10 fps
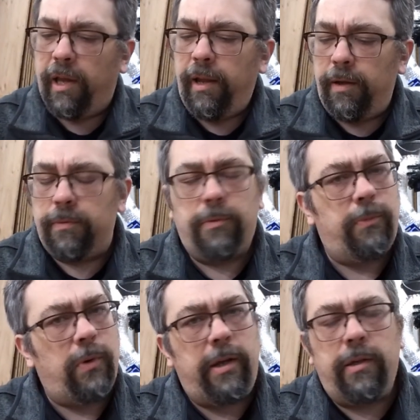Yeah, it's
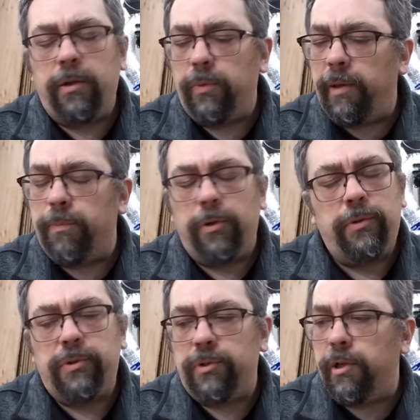a great year. We
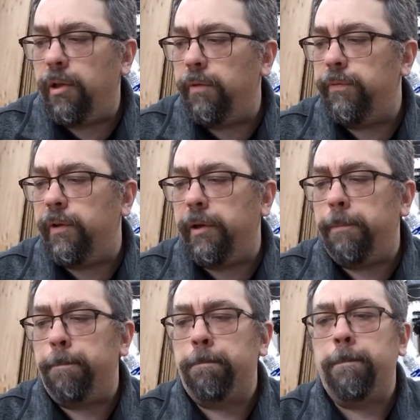produced all
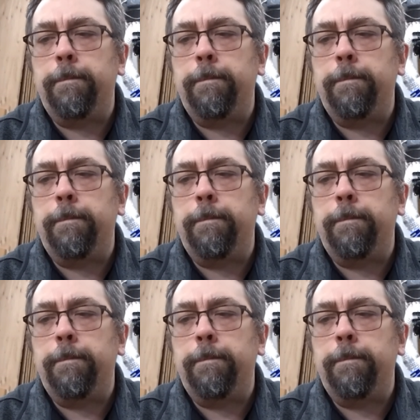of